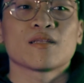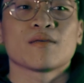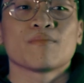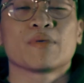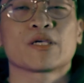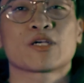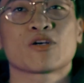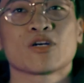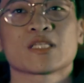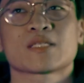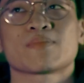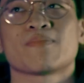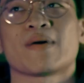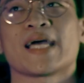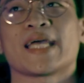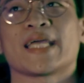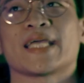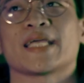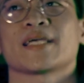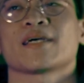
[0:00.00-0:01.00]
because
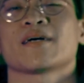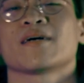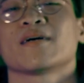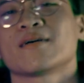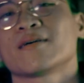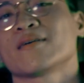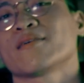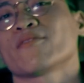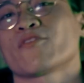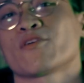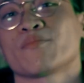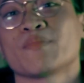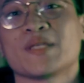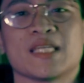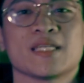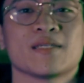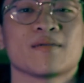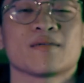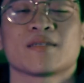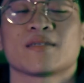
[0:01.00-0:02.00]
my
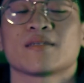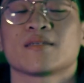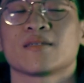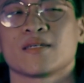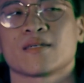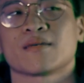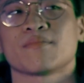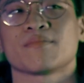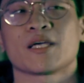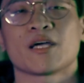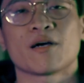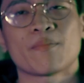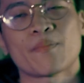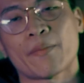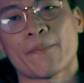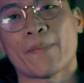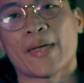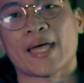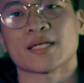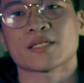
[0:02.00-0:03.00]
upper
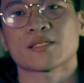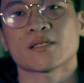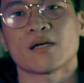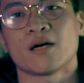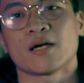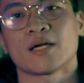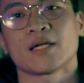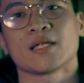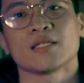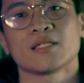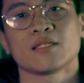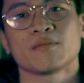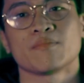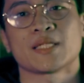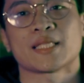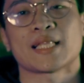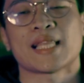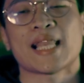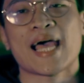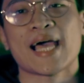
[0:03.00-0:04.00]
pecs are a little
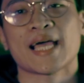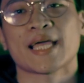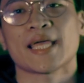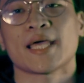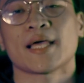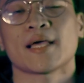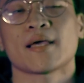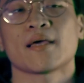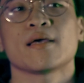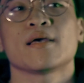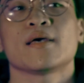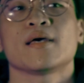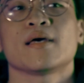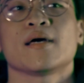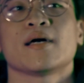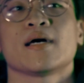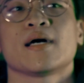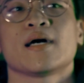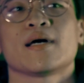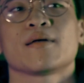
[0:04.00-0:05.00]
bit lagging,
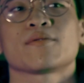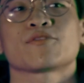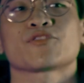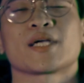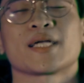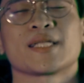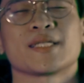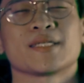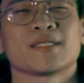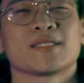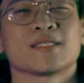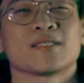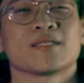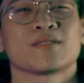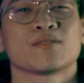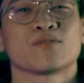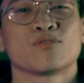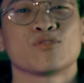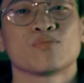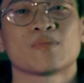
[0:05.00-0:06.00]
trying to
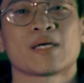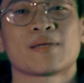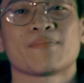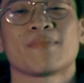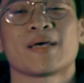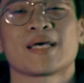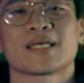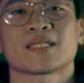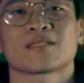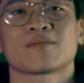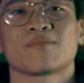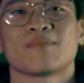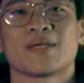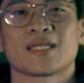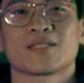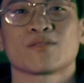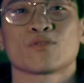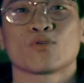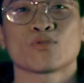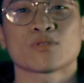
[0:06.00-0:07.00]
do my best to
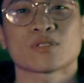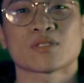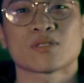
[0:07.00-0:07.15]
make those